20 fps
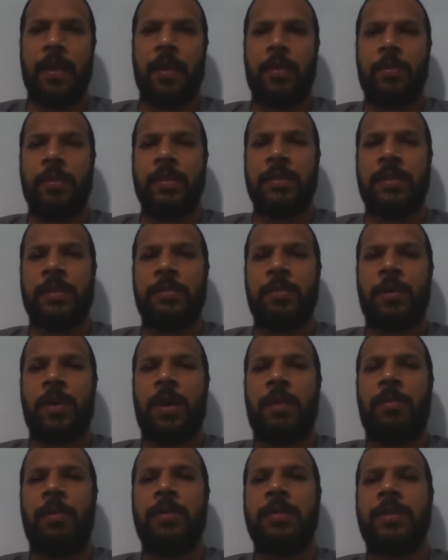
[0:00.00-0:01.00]
We spoke
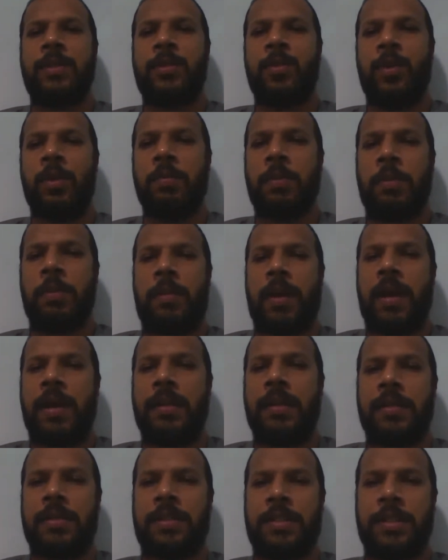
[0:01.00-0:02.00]
about sole
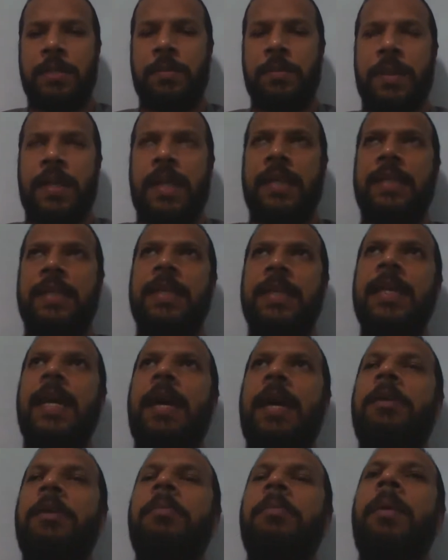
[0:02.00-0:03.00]
proprietorship, and I think I
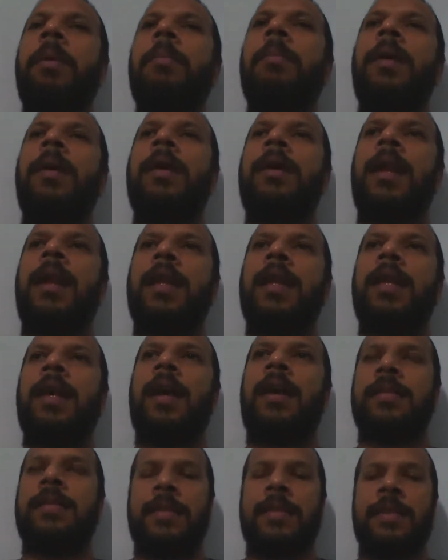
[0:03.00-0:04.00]
remember clearly
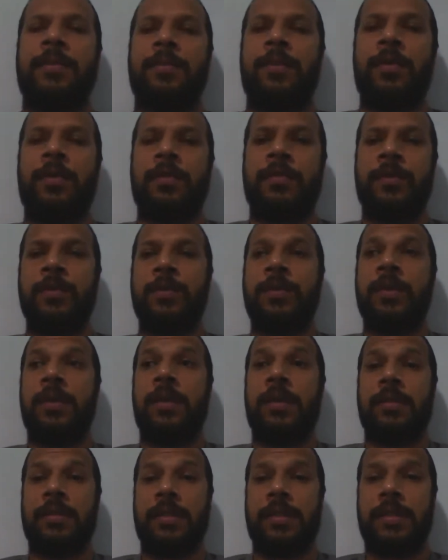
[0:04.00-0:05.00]
asking all of you to
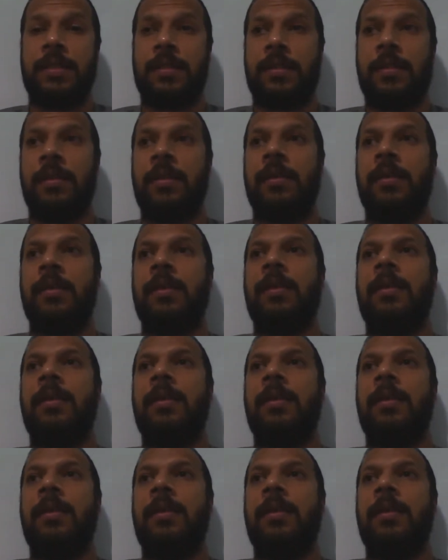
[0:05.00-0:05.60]
consider